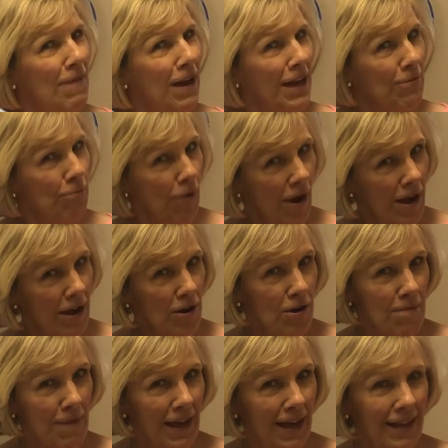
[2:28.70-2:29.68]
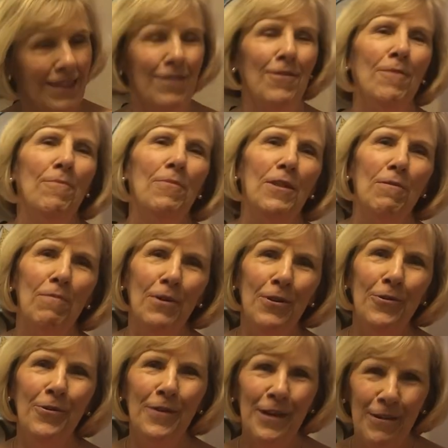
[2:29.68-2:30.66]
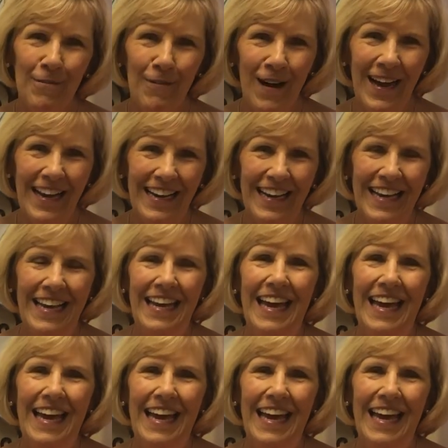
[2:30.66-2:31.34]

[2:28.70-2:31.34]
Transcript: my prior bathroom the blue and white,